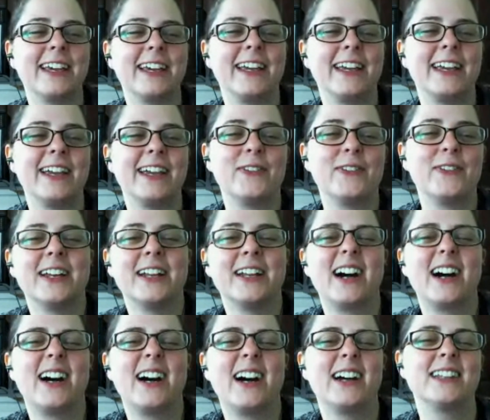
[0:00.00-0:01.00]
would
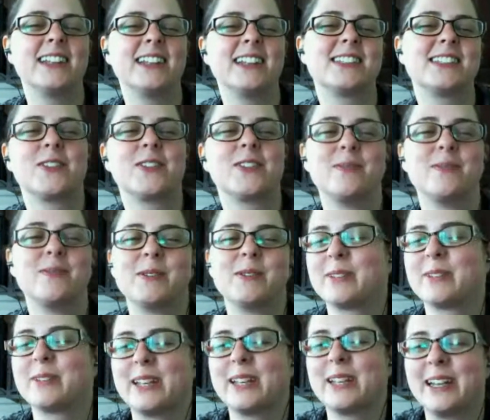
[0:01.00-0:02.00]
Han Solo have been
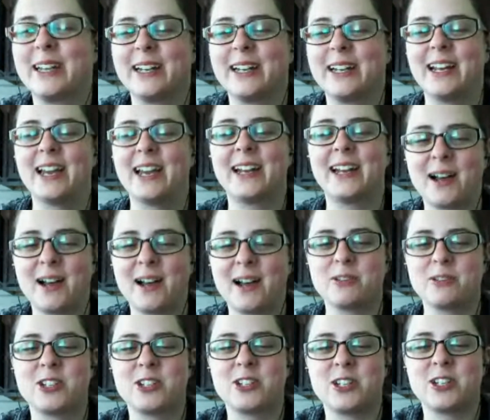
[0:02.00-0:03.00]
played had Al
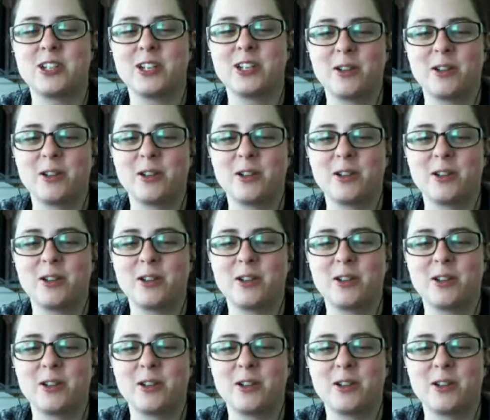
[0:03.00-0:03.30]
Pacino played